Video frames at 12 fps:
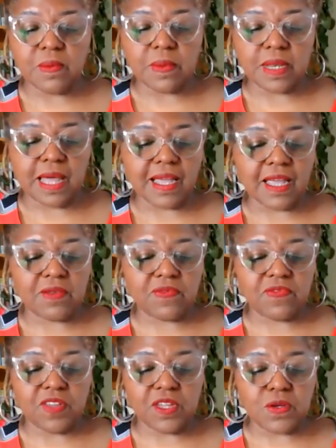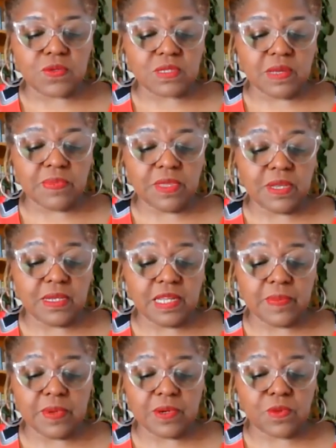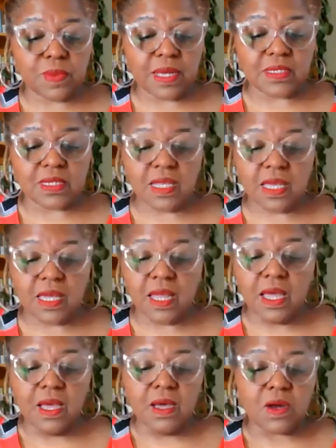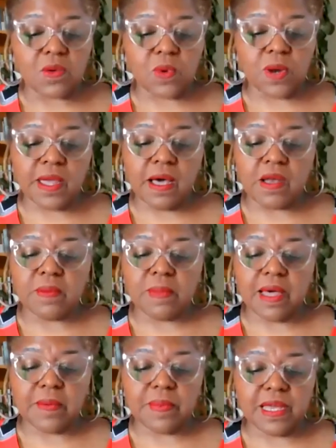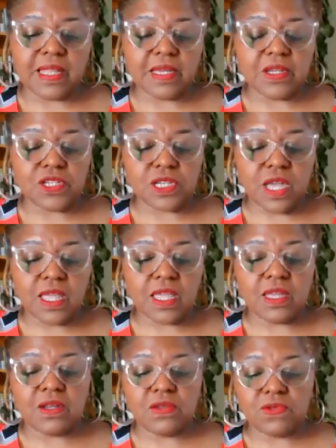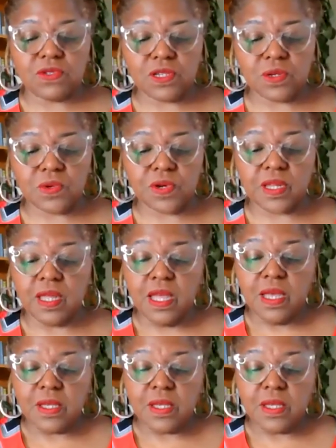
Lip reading: But I could feel something deep under my skin, around my belly shaking and jittering.